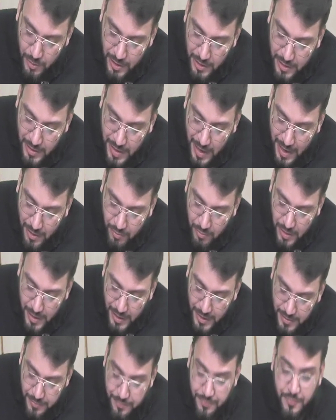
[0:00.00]

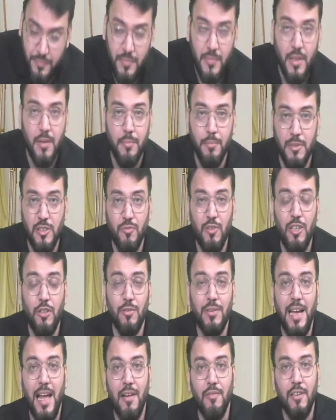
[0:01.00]
calculate, means we need to
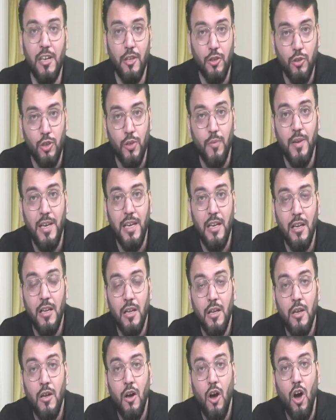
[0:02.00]
calculate goodwill
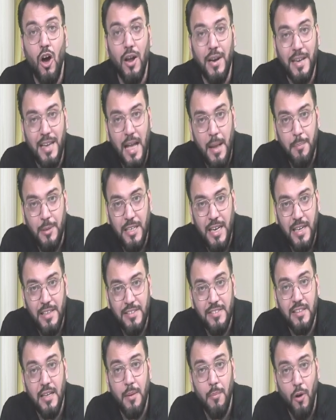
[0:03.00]
or capital
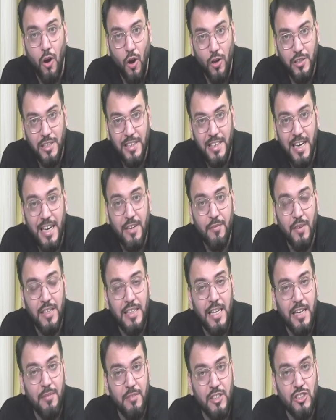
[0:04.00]
reserve on the date when the
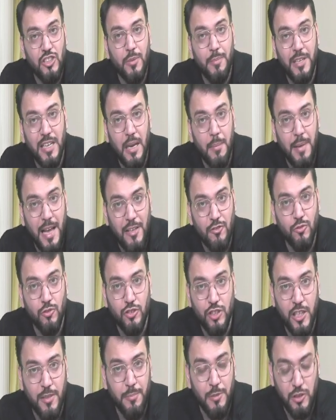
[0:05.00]
investee become
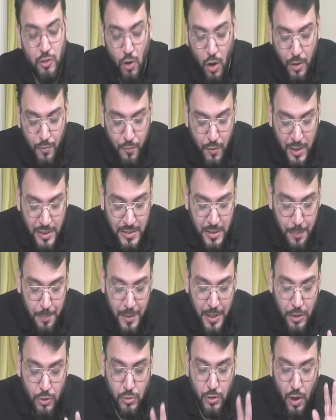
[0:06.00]
associate, means on 1st
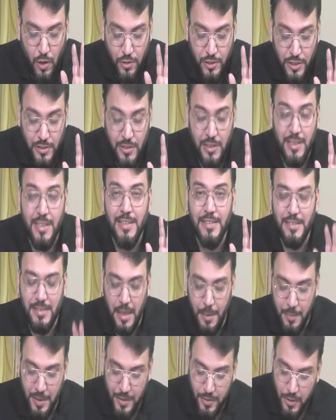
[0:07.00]
April
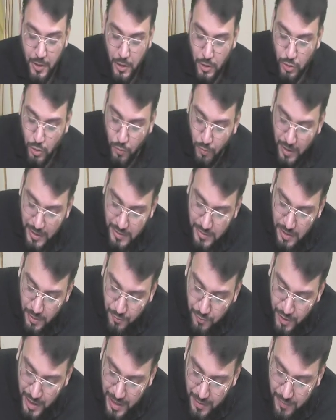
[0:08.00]
2007. So what is the
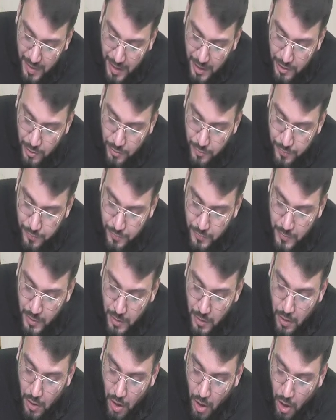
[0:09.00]
fair value
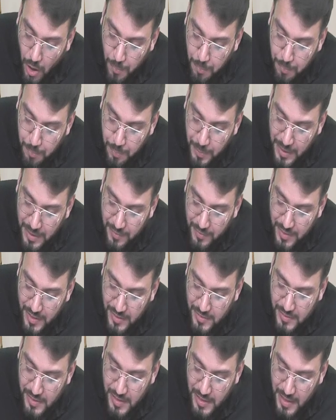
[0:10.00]
of
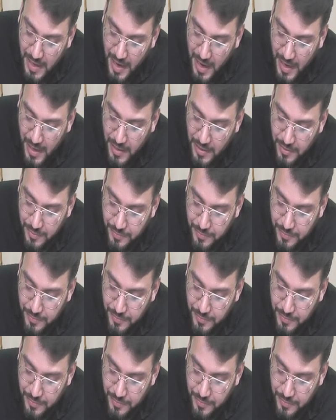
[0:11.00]
previously held